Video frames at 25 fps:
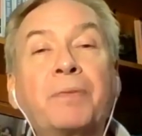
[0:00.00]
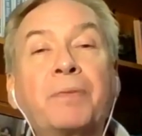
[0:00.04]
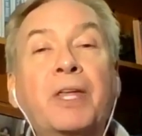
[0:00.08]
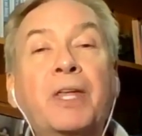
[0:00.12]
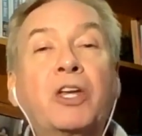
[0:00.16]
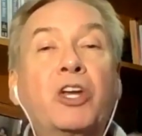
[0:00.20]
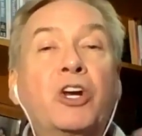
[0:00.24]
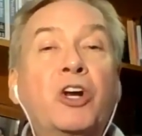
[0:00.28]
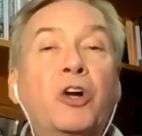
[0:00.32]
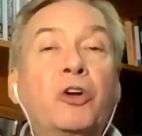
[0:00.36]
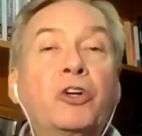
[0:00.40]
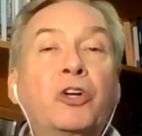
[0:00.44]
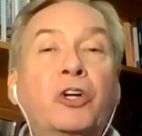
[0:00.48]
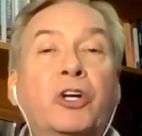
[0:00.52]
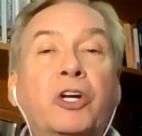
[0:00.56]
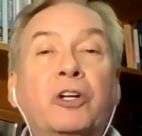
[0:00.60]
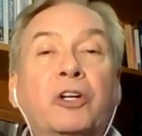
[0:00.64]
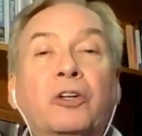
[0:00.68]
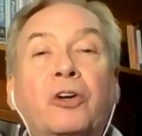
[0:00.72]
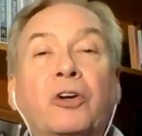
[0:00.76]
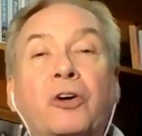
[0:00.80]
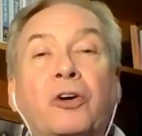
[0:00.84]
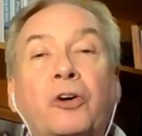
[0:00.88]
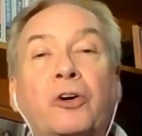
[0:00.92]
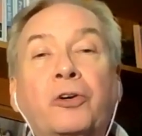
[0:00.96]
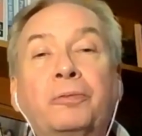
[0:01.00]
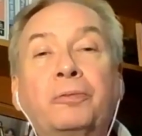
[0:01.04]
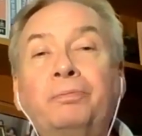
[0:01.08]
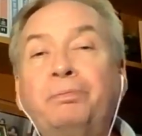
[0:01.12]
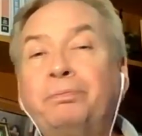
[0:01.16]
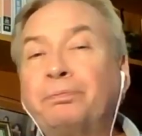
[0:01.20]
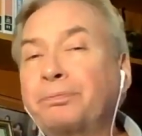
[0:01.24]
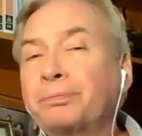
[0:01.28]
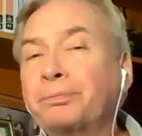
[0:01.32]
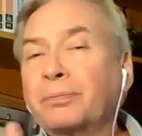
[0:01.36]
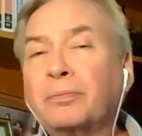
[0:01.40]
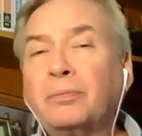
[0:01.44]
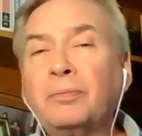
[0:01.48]
You know, you can learn
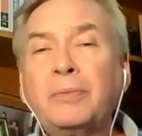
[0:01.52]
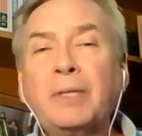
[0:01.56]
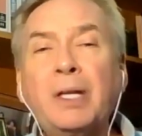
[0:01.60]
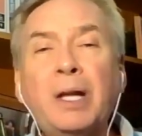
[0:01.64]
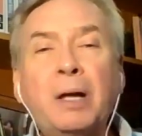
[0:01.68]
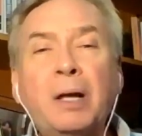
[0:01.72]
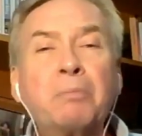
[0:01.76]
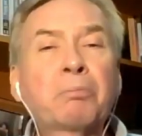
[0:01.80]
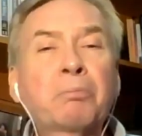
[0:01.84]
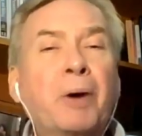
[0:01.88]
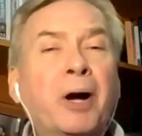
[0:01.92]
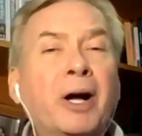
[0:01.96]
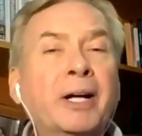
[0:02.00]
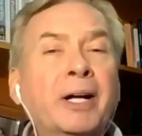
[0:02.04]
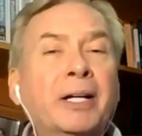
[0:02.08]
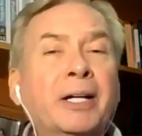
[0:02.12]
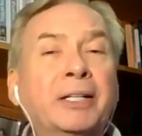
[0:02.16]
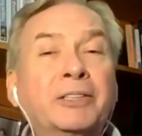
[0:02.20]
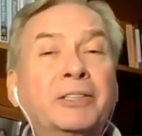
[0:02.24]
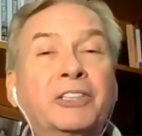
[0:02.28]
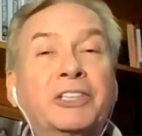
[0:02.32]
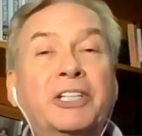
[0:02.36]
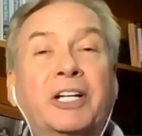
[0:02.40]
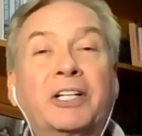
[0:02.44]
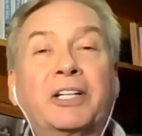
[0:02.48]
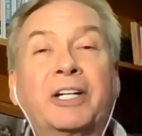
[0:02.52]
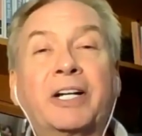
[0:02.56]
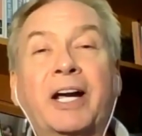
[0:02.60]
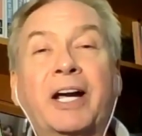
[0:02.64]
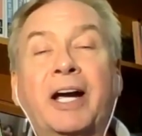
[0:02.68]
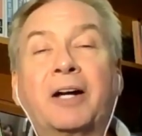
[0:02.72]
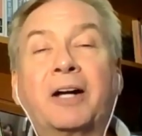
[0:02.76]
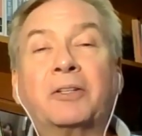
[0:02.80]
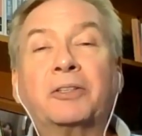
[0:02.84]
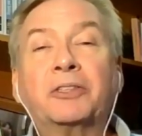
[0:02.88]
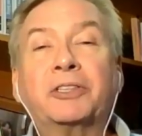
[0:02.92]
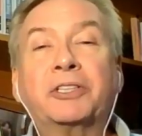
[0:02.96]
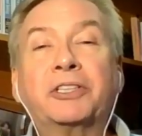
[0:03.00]
buying and selling
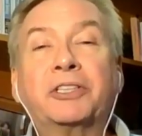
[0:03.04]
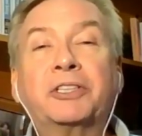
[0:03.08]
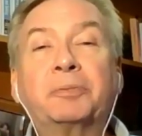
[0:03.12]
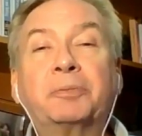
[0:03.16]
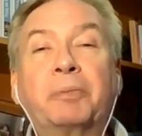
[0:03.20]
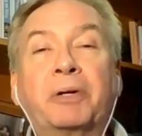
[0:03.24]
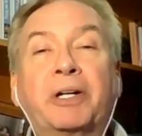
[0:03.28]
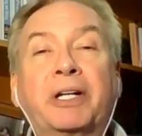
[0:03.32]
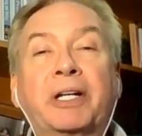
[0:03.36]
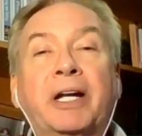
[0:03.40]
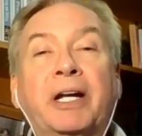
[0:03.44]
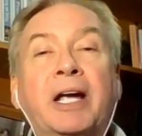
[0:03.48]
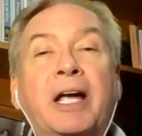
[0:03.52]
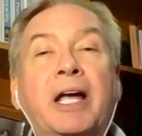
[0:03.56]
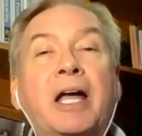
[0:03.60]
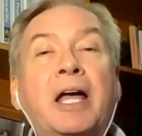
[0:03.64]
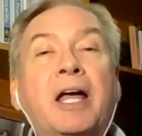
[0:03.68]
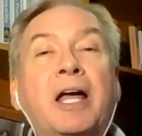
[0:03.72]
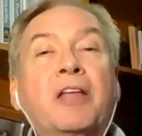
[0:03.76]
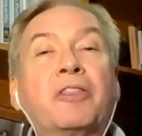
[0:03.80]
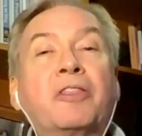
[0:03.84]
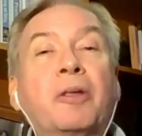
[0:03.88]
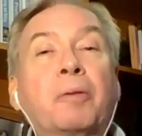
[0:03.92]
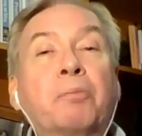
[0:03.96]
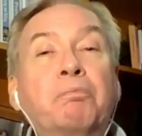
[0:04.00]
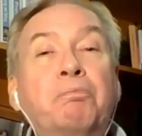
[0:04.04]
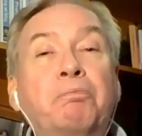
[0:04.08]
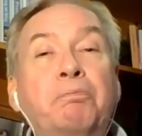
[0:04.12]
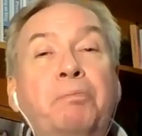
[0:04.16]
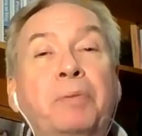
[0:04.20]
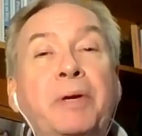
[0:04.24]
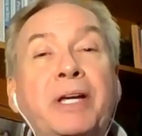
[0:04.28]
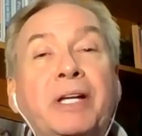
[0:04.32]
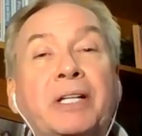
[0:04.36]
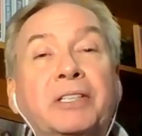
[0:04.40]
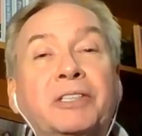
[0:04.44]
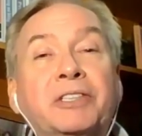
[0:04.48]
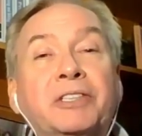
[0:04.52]
houses, but the
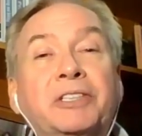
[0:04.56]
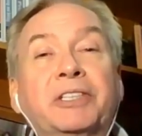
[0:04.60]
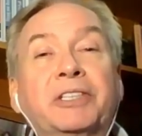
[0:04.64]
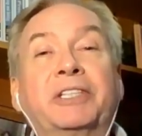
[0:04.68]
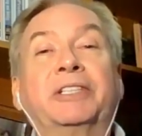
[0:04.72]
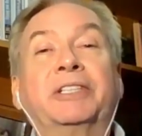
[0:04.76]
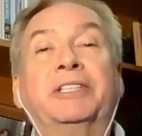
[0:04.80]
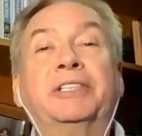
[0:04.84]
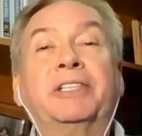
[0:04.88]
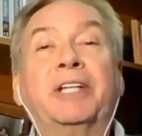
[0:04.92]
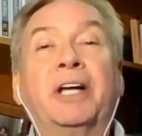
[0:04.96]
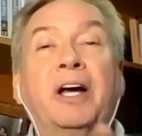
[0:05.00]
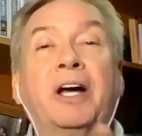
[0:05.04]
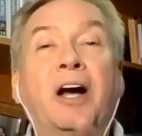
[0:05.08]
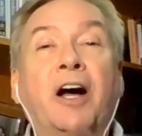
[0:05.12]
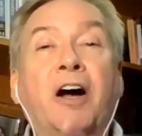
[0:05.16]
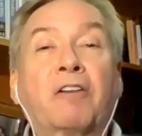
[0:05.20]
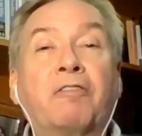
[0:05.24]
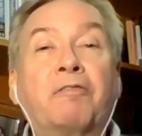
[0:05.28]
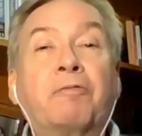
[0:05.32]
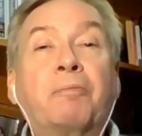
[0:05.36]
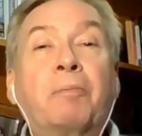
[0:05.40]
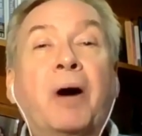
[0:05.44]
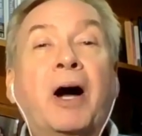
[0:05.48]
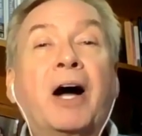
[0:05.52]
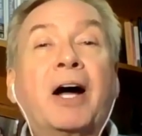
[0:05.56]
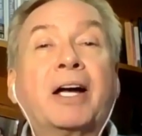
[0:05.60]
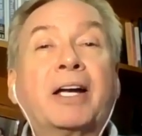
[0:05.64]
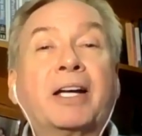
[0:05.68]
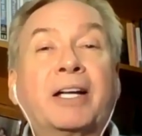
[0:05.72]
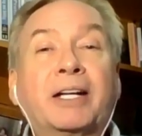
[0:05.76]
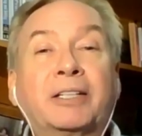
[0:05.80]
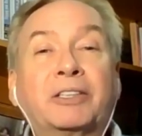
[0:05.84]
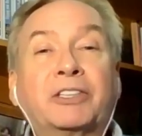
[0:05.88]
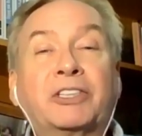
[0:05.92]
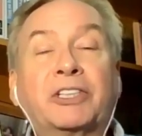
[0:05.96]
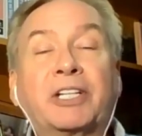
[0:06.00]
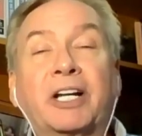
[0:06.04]
business of buying
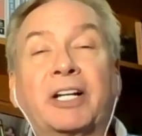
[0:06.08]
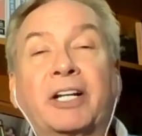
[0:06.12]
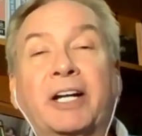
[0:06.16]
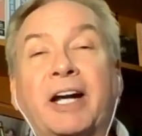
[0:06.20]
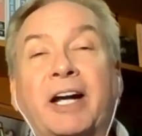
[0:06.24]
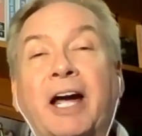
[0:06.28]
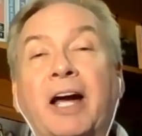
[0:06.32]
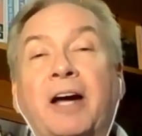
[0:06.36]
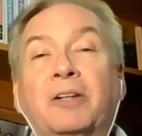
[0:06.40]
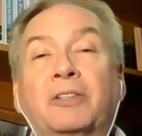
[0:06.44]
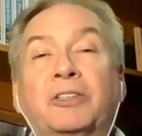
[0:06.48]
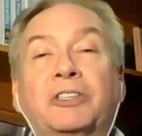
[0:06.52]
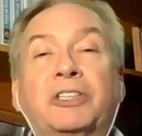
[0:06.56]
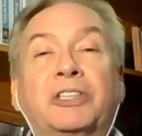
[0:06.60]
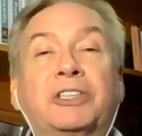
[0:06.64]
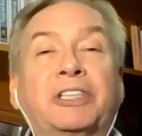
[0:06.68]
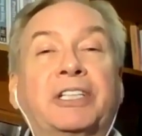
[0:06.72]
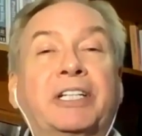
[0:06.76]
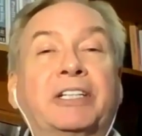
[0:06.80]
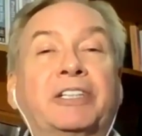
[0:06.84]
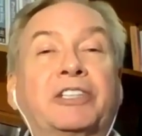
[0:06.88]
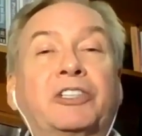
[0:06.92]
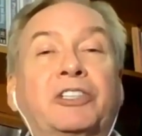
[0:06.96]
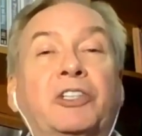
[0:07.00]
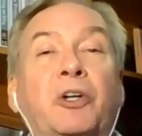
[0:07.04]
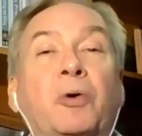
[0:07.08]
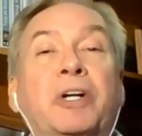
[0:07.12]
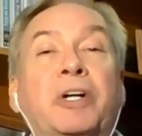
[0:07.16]
and selling houses is so